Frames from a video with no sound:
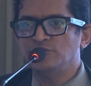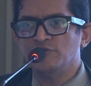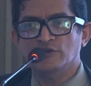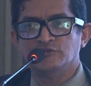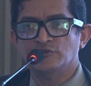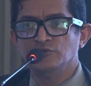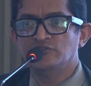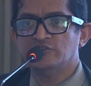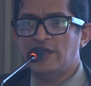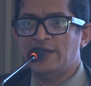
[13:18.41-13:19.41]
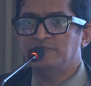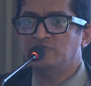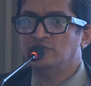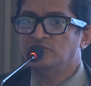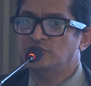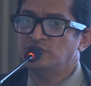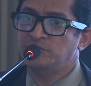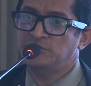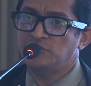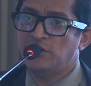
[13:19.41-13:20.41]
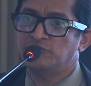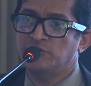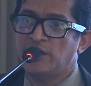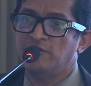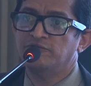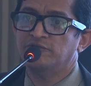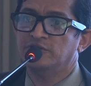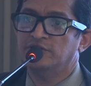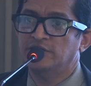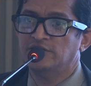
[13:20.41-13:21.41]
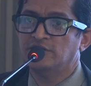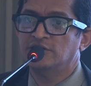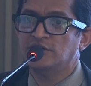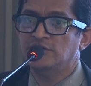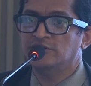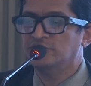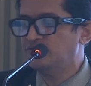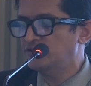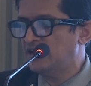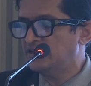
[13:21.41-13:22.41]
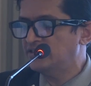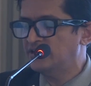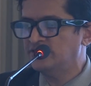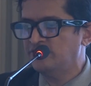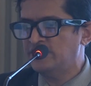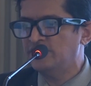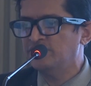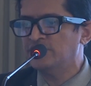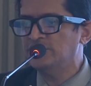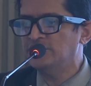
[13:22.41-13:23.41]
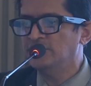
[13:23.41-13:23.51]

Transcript: We also do sham surgeries, but you have to have ethical clearance for that, and that is very difficult.